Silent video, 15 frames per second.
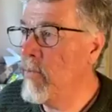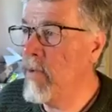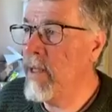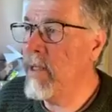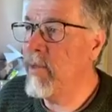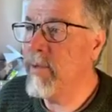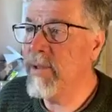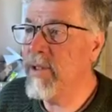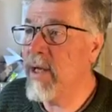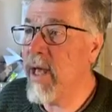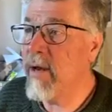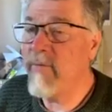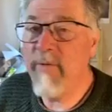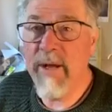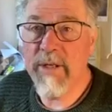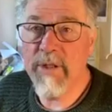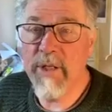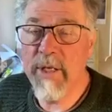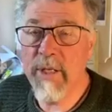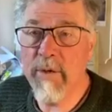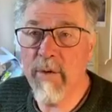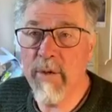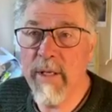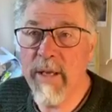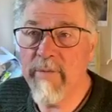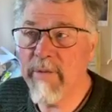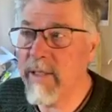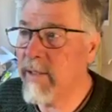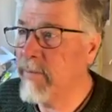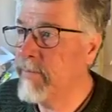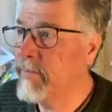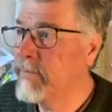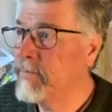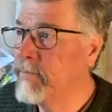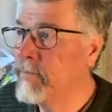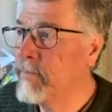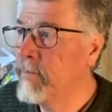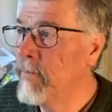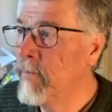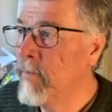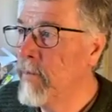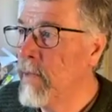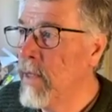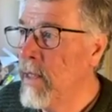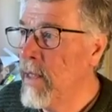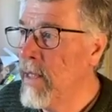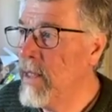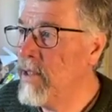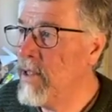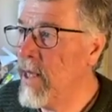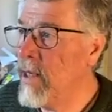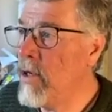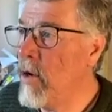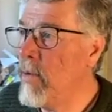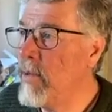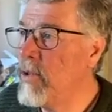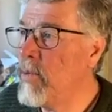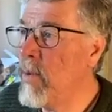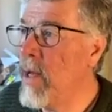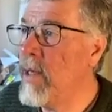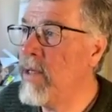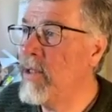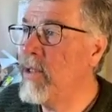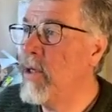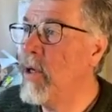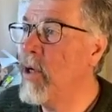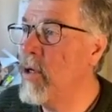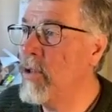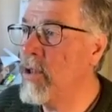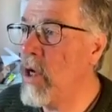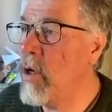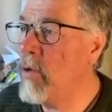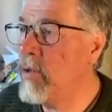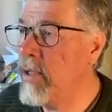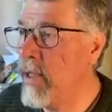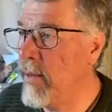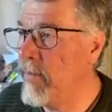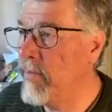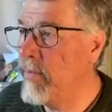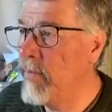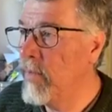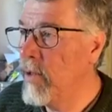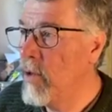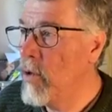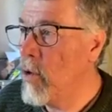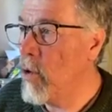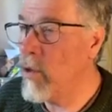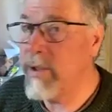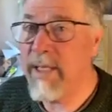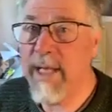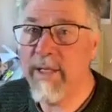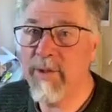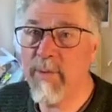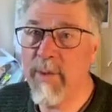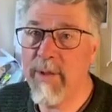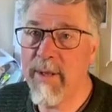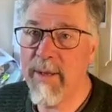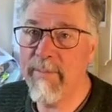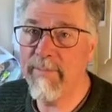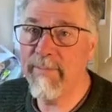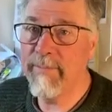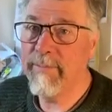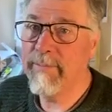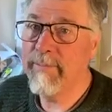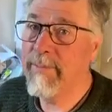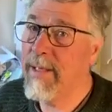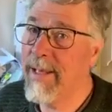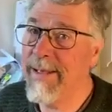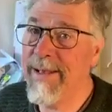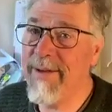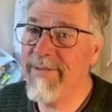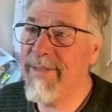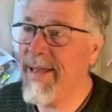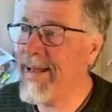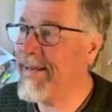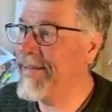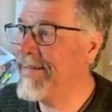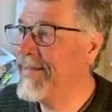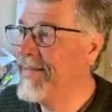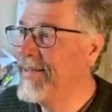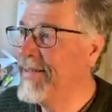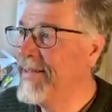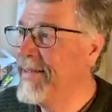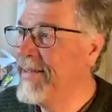but really was not affectionate or loving. He said he always wanted her to hold him or dance with him. I love that.